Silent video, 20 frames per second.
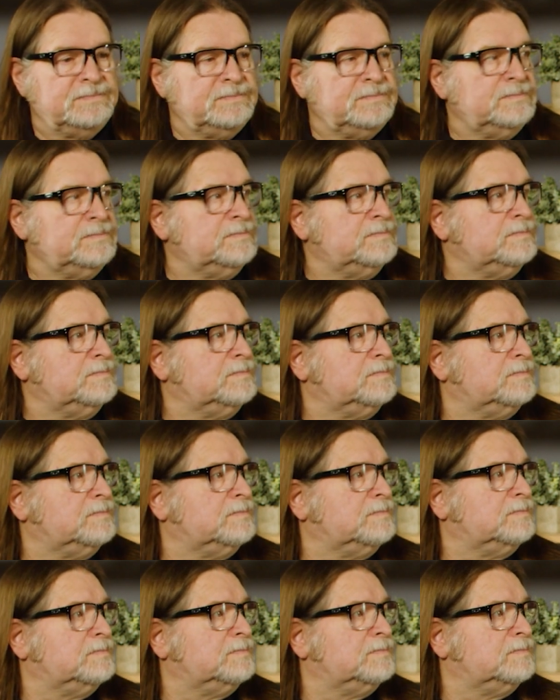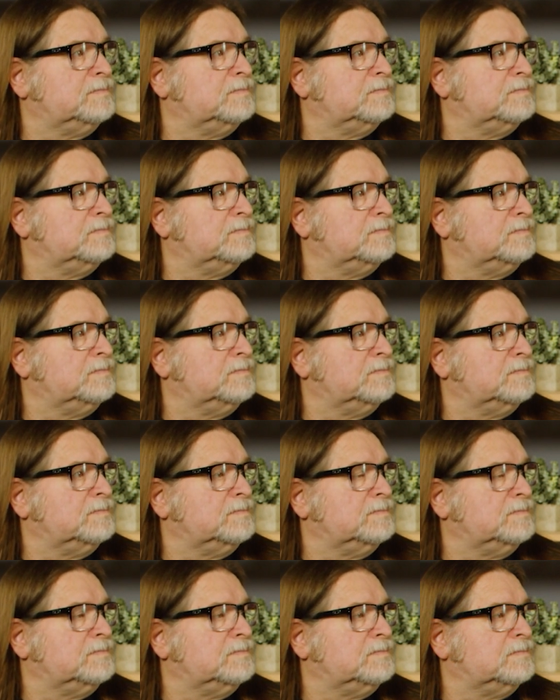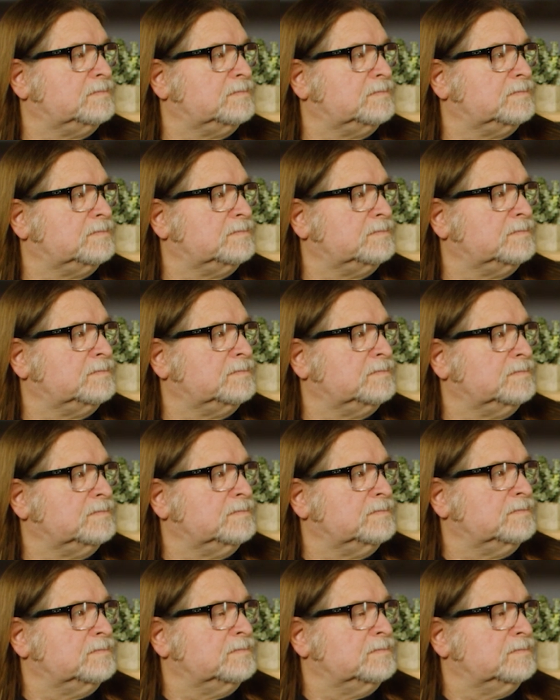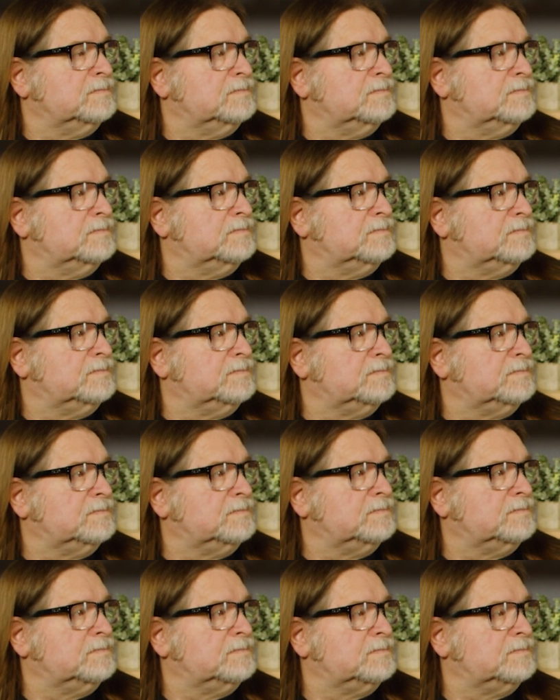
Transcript: [no speech]